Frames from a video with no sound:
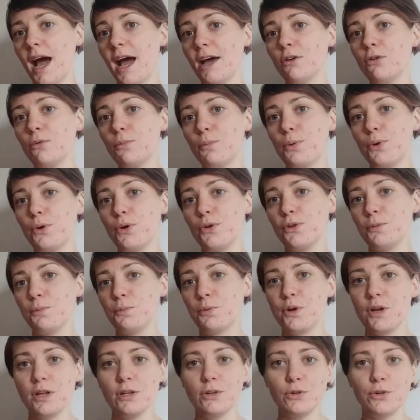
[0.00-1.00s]
I don't put
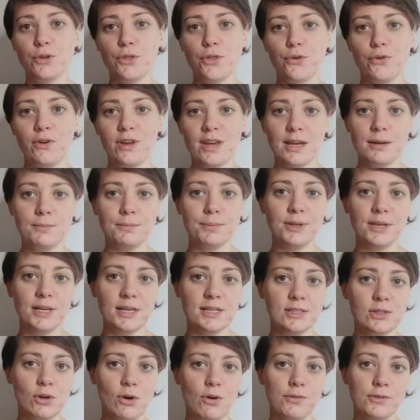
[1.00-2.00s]
the prelude 3 in
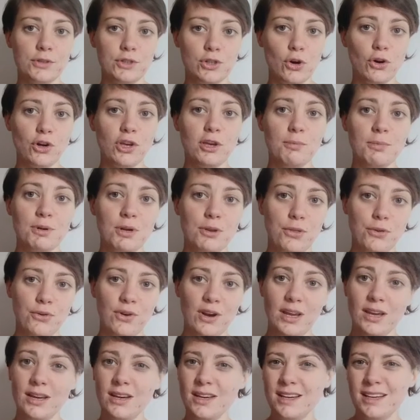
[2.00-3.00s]
place of document
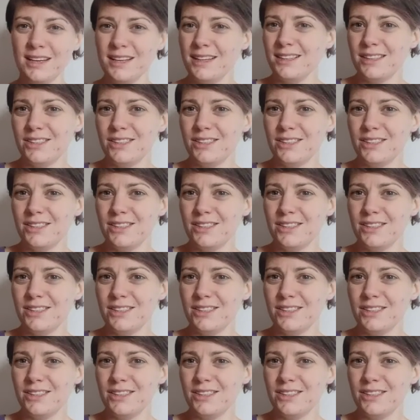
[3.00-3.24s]
3.